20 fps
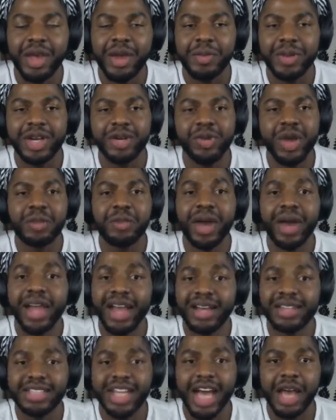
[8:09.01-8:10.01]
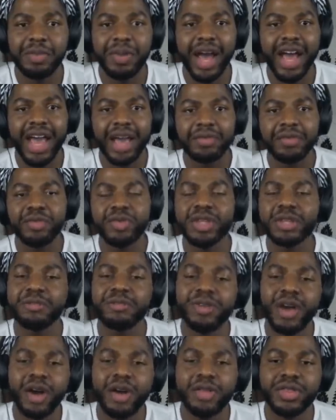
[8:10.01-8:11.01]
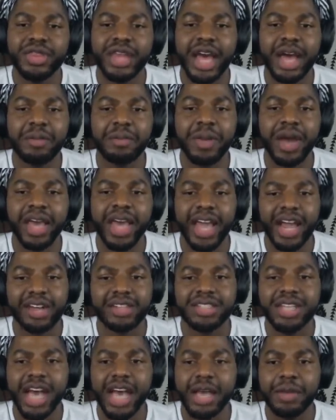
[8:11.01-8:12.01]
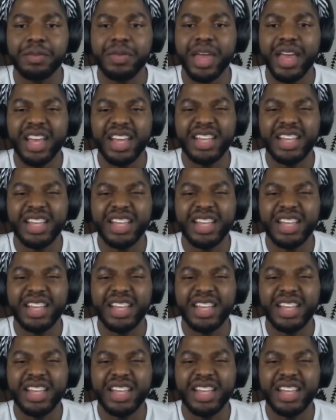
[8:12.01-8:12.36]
But anyway, my hair type, I haven't really felt that my hair type